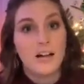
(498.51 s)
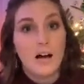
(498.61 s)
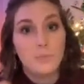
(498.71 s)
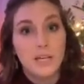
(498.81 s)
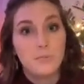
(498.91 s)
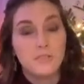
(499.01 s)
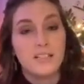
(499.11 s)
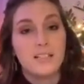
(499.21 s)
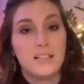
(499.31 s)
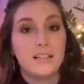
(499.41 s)
I'll be able
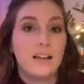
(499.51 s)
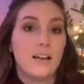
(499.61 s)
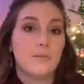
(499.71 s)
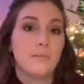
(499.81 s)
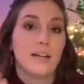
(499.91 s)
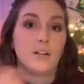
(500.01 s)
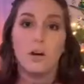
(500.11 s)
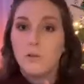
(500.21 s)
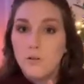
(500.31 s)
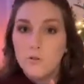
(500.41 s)
to see them. My
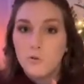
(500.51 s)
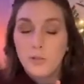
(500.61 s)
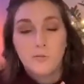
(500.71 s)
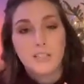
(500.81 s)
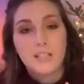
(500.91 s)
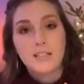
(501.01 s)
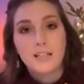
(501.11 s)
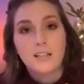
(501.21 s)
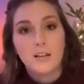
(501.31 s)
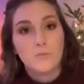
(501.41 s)
co-host will be able to
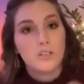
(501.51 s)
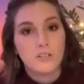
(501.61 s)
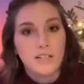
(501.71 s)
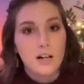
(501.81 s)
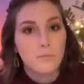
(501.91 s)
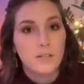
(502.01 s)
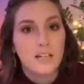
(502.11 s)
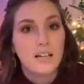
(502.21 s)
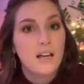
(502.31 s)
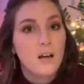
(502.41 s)
see them, and she'll tell
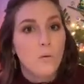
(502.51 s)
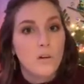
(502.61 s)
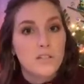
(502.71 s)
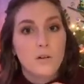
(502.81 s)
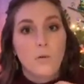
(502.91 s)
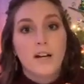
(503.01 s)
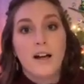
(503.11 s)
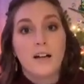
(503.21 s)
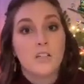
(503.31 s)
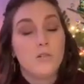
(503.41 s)
me what's going
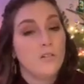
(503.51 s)
on.